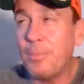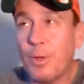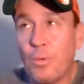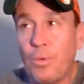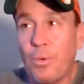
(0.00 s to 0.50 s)

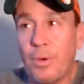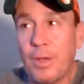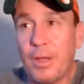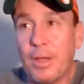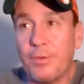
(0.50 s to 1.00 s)

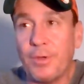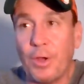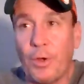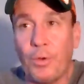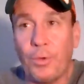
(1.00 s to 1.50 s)
McLaurin is
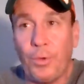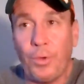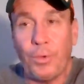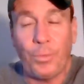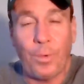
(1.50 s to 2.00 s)
a
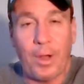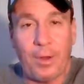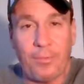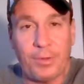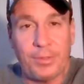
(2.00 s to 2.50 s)
good
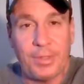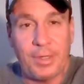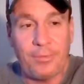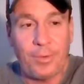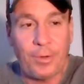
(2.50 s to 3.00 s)
wide
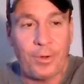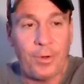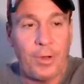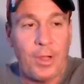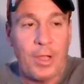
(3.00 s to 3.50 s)

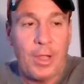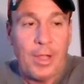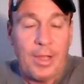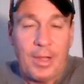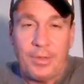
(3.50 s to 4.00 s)
receiver.
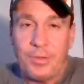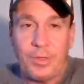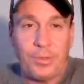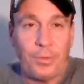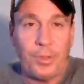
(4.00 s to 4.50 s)

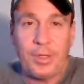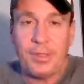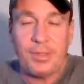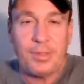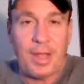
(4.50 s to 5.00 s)
Just look at
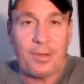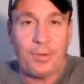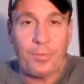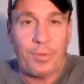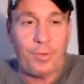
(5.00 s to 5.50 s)
his stats
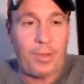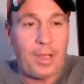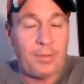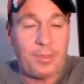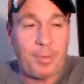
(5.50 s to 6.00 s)
over the
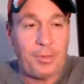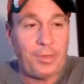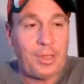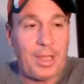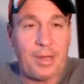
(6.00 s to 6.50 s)

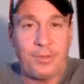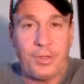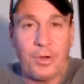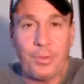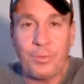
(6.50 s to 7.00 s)
especially last
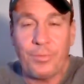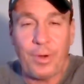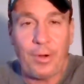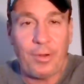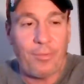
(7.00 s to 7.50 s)
year. He was
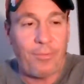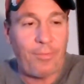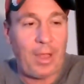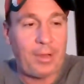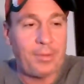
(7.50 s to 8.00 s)
very
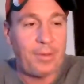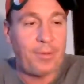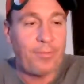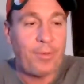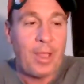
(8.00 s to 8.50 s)

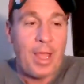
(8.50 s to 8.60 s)
effective.